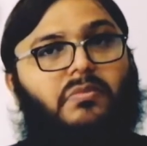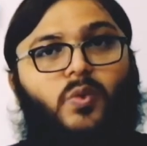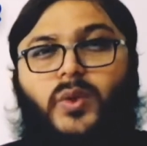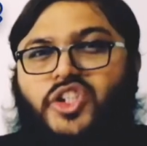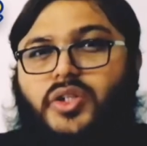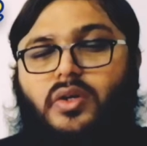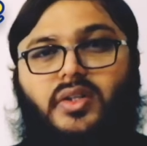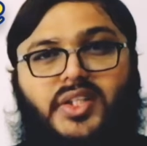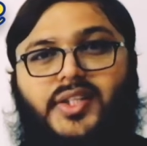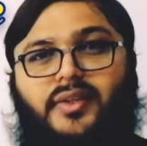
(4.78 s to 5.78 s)
Which
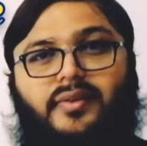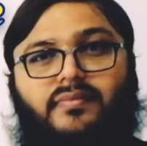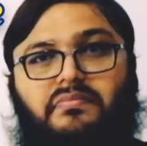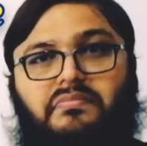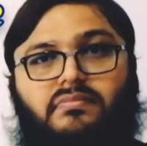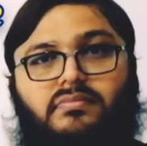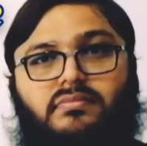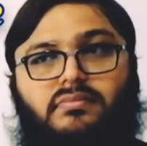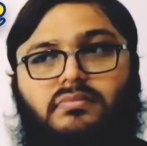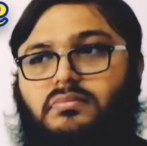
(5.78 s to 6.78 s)
doctor?
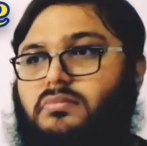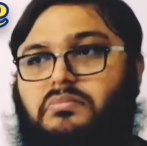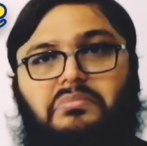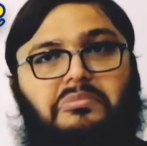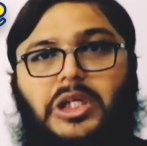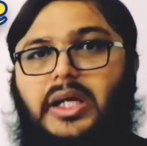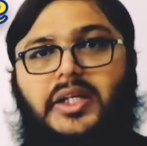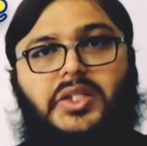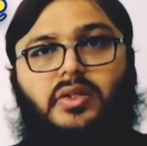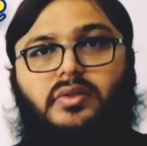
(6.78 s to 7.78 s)
I
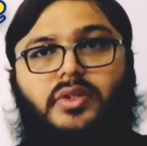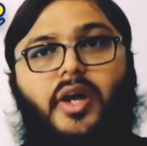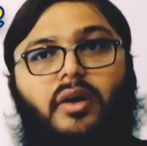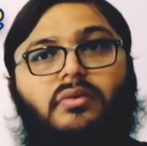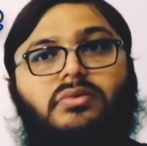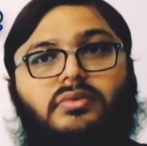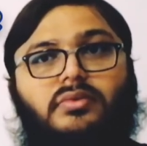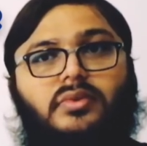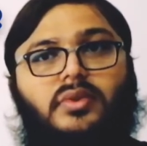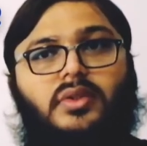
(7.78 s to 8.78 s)
don't know.
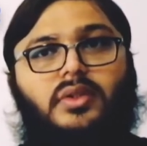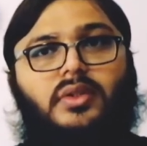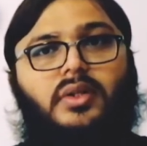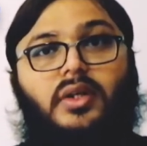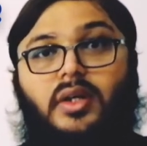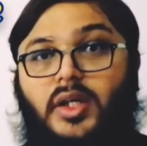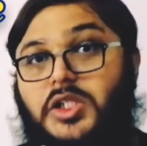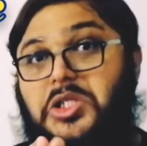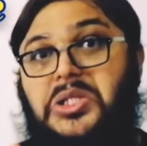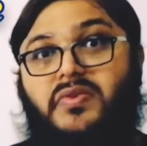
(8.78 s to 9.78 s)

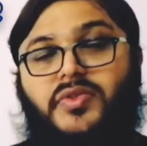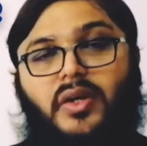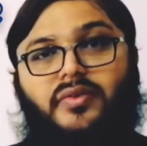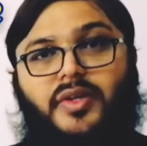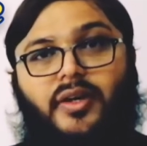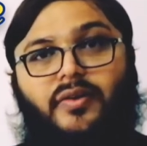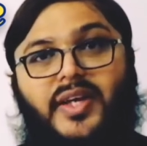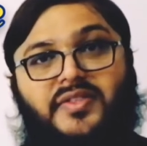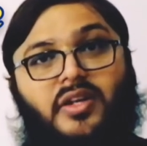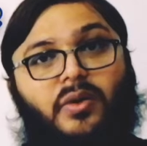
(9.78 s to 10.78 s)
You don't know
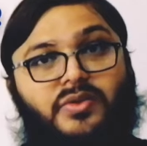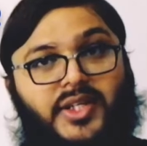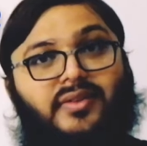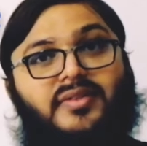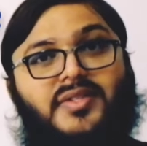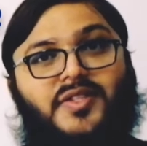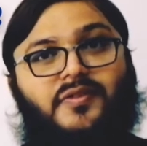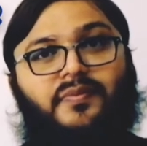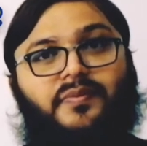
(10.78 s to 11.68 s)
as an audience.